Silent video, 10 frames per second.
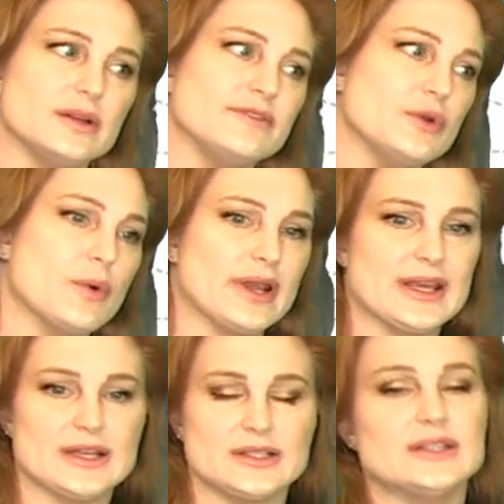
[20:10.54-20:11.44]
If you want to
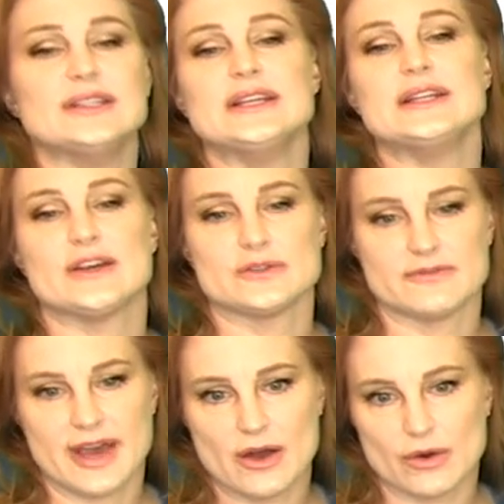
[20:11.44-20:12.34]
get into the details
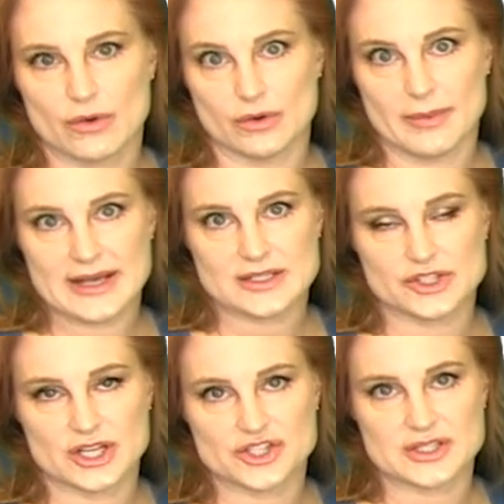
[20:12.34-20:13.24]
of how coronal mass
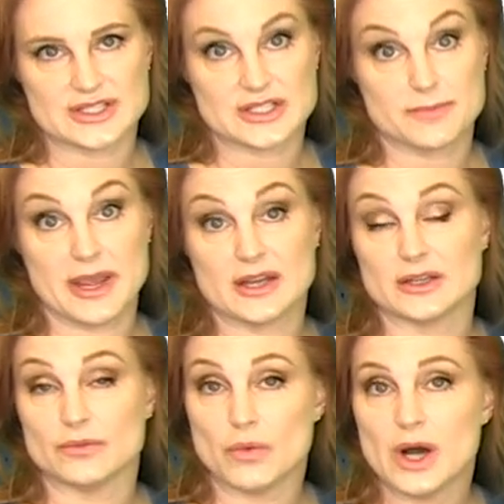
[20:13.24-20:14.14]
ejections expand
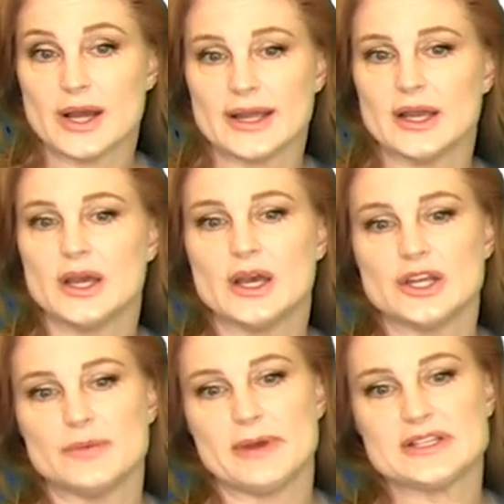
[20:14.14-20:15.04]
and why,
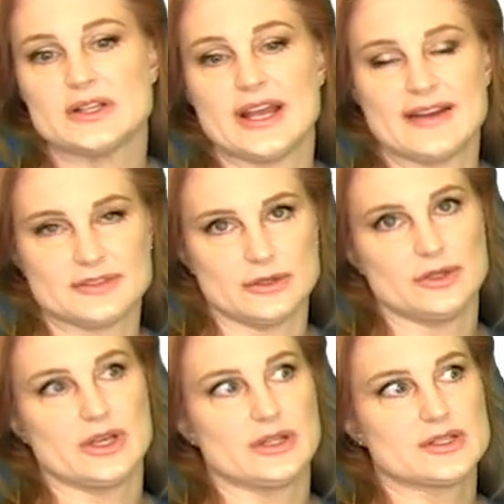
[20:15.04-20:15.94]
you basically have to
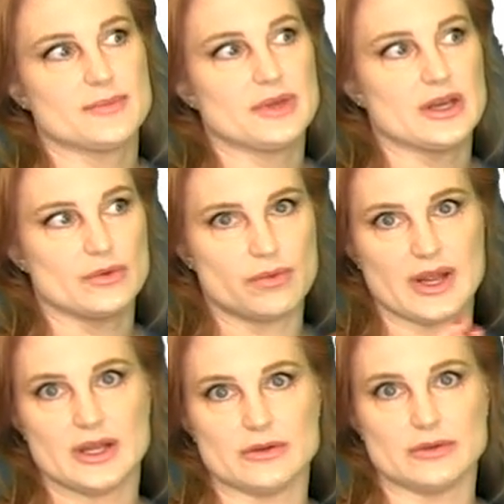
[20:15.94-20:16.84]
look at something in a
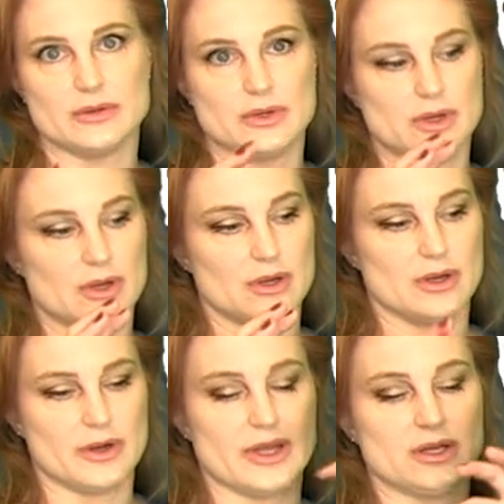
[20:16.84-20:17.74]
radial,
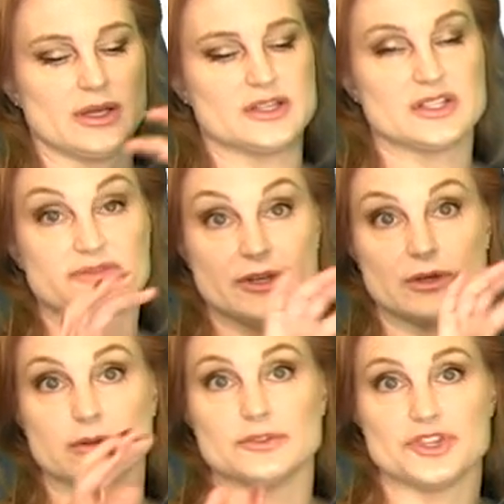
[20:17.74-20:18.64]
or in a
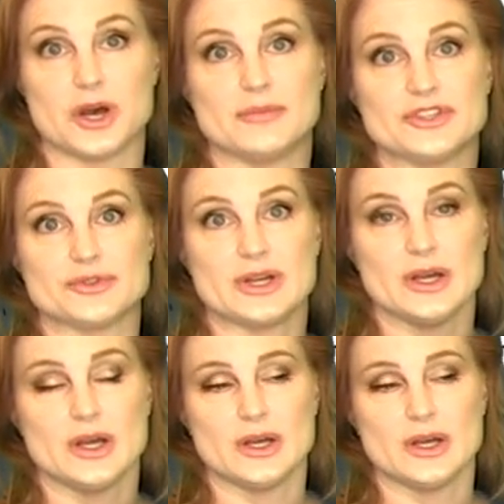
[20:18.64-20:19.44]
spherical geometry.